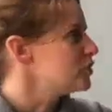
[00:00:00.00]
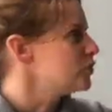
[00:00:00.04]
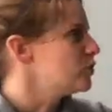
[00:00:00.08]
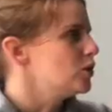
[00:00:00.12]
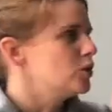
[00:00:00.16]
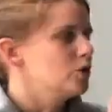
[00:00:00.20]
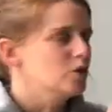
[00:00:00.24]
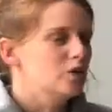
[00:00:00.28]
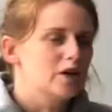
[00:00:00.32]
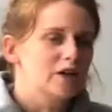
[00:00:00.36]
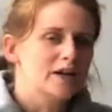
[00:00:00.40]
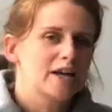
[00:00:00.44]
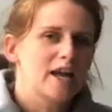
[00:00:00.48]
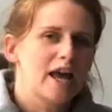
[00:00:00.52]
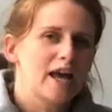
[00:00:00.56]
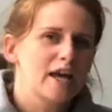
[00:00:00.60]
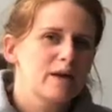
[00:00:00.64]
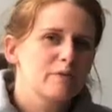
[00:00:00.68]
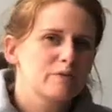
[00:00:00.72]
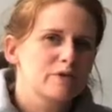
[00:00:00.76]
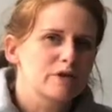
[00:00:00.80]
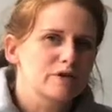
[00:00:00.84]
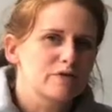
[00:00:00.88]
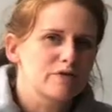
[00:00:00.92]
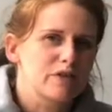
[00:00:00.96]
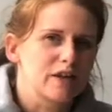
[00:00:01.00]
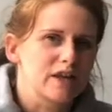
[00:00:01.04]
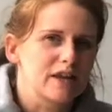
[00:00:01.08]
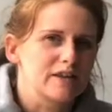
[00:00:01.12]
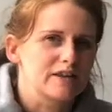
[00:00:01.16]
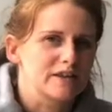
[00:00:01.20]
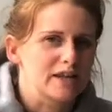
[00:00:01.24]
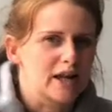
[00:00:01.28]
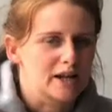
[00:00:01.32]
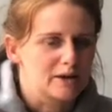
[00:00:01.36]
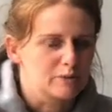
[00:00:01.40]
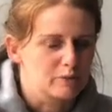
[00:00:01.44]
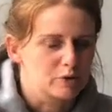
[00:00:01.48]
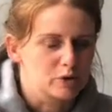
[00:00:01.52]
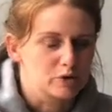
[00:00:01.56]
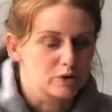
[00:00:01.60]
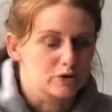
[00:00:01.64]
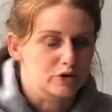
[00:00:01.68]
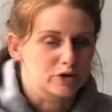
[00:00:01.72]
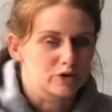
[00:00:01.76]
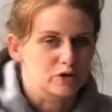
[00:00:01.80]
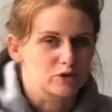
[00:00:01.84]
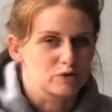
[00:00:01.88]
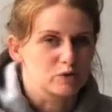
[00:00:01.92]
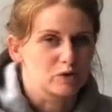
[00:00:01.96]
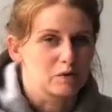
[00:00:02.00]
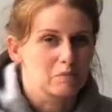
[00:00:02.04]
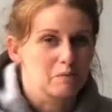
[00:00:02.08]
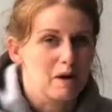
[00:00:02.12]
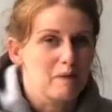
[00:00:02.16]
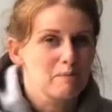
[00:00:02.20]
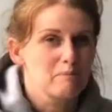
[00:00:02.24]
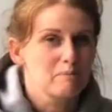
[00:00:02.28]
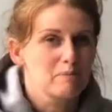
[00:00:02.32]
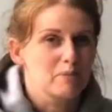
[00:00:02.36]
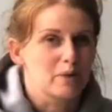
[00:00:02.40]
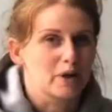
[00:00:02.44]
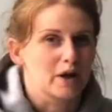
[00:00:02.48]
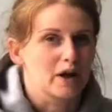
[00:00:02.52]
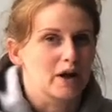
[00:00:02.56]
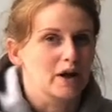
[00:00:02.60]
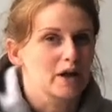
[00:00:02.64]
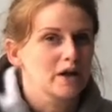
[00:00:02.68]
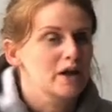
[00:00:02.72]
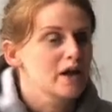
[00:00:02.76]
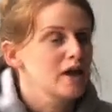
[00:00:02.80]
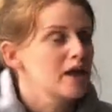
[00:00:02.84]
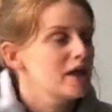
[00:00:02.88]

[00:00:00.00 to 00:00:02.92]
all the names of these animals, because remember,